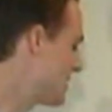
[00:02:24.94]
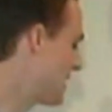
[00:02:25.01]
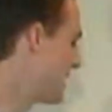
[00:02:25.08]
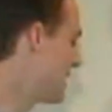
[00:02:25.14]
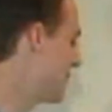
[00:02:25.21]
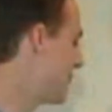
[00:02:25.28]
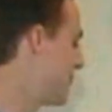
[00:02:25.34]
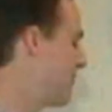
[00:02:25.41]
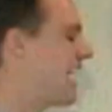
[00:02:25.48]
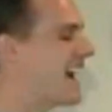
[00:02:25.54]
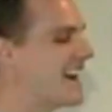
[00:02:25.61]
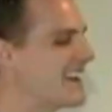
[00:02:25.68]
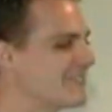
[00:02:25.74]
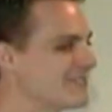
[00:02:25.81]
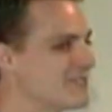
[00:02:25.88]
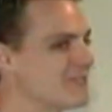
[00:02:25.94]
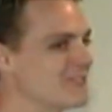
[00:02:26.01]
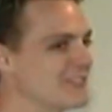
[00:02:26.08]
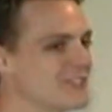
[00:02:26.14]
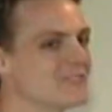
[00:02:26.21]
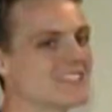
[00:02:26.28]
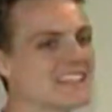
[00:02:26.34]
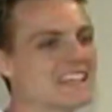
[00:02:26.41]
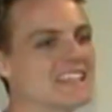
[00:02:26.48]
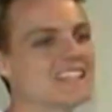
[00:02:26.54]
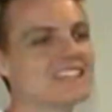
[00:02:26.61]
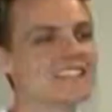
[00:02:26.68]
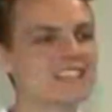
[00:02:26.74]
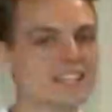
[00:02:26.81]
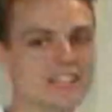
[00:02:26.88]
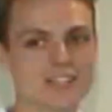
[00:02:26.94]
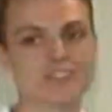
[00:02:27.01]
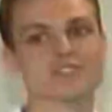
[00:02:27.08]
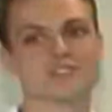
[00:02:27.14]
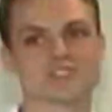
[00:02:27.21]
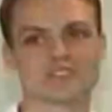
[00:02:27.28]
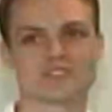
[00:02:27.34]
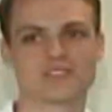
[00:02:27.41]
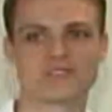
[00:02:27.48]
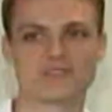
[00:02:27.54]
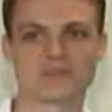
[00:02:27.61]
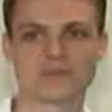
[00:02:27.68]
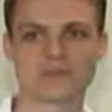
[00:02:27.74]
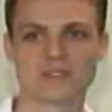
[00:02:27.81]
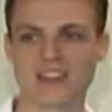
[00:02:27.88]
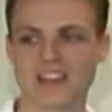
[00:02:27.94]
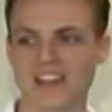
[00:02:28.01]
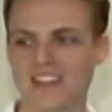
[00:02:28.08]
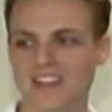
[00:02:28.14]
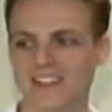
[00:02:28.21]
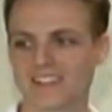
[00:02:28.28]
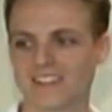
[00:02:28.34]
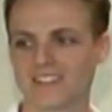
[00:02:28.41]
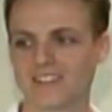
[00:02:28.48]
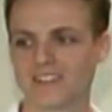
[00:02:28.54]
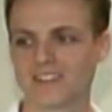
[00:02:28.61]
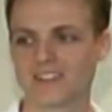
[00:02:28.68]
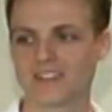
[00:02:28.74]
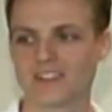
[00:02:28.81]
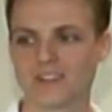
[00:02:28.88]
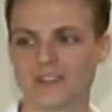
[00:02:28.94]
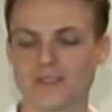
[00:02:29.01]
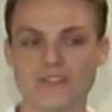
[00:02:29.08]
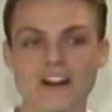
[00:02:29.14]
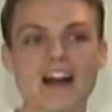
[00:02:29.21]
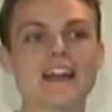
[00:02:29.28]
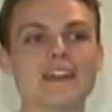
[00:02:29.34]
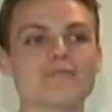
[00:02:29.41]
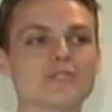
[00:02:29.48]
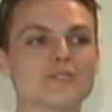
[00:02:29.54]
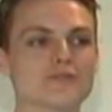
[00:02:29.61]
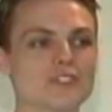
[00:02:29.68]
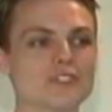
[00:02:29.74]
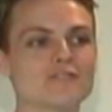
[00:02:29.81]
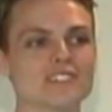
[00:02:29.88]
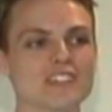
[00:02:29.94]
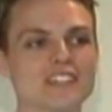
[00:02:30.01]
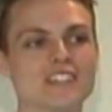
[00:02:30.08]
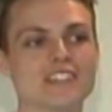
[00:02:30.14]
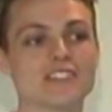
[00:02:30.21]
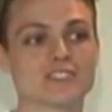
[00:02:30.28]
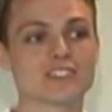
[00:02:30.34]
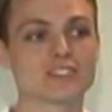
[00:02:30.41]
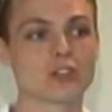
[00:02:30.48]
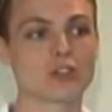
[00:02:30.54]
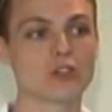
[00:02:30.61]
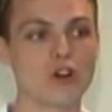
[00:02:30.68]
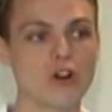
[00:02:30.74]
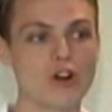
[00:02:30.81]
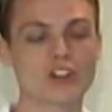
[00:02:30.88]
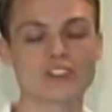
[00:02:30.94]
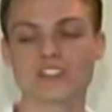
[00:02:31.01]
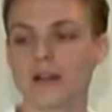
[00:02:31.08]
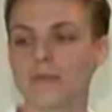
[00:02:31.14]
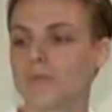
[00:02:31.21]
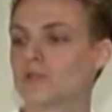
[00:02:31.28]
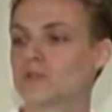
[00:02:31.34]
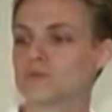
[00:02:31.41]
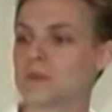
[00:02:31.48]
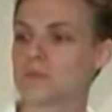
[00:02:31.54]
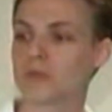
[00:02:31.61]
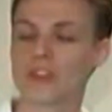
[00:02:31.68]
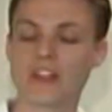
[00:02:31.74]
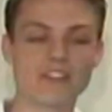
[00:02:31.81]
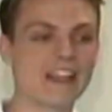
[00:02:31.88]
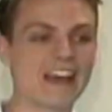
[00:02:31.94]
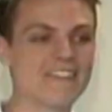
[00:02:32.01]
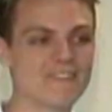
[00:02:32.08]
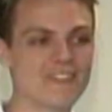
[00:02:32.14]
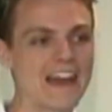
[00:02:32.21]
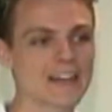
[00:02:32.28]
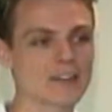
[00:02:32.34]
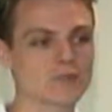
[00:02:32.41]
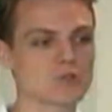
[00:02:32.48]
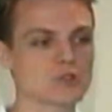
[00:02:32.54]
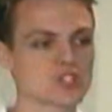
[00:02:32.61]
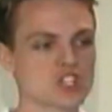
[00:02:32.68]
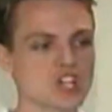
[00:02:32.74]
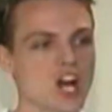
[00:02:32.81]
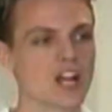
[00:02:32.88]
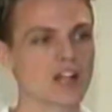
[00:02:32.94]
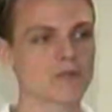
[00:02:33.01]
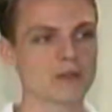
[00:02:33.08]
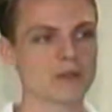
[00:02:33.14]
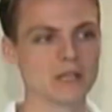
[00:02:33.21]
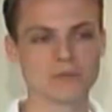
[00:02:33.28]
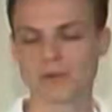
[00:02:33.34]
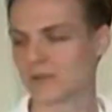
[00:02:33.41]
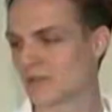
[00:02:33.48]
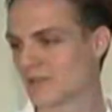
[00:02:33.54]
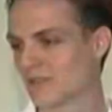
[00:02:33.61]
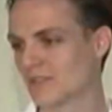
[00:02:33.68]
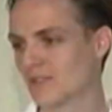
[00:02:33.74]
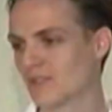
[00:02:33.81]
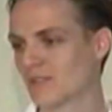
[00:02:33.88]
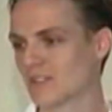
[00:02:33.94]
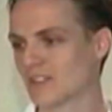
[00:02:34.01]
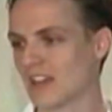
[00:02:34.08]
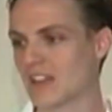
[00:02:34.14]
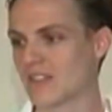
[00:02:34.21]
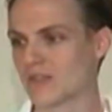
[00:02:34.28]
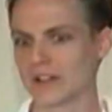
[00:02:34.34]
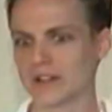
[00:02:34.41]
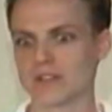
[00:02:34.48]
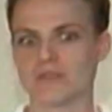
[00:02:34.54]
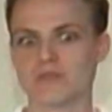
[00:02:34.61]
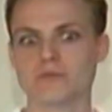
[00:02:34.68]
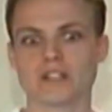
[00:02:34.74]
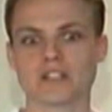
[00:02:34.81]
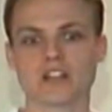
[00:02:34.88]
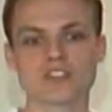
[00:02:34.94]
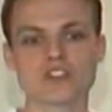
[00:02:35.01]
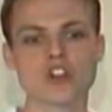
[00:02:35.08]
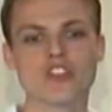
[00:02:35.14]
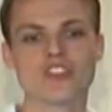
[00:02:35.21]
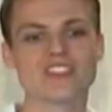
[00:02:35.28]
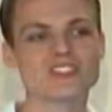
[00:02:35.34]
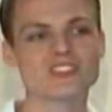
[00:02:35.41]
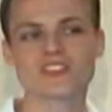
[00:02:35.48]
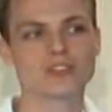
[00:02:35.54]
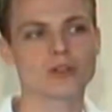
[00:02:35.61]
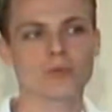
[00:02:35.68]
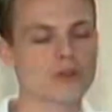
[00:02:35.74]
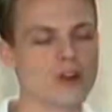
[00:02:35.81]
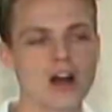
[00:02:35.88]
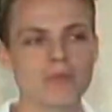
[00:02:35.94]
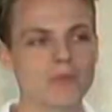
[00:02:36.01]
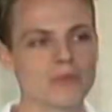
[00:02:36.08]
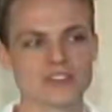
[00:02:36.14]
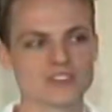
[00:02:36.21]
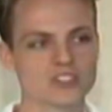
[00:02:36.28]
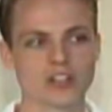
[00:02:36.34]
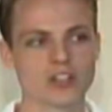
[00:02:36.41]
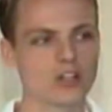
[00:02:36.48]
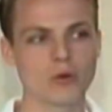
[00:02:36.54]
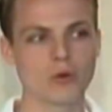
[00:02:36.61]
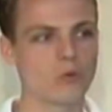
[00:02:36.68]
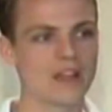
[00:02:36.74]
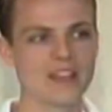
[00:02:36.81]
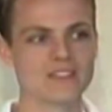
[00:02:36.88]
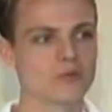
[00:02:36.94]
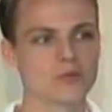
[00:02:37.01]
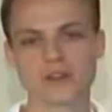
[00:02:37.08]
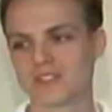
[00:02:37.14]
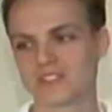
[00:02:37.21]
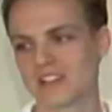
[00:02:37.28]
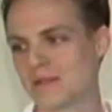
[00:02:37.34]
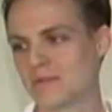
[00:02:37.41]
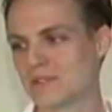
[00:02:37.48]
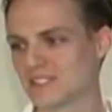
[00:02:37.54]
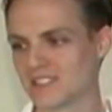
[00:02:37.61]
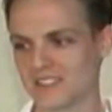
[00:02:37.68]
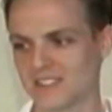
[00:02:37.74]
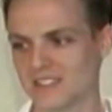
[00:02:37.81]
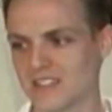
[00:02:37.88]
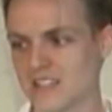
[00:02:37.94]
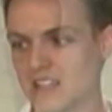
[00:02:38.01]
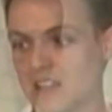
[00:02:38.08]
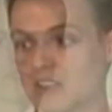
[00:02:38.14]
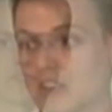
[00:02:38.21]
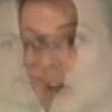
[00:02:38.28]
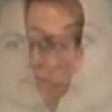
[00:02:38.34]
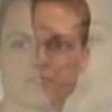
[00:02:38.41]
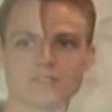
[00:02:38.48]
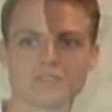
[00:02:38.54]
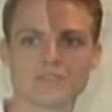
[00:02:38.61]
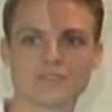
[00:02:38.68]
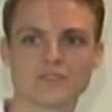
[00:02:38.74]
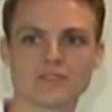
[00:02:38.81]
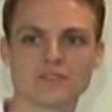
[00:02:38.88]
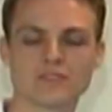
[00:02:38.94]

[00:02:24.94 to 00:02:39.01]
can live five to 15 years. Okay, 5 to 15 years. That's a long time. Most people, that, that fact will shock people. Okay, they're like, oh my gosh, this isn't a problem that's going to go away in the wintertime, is it? They'll, they'll be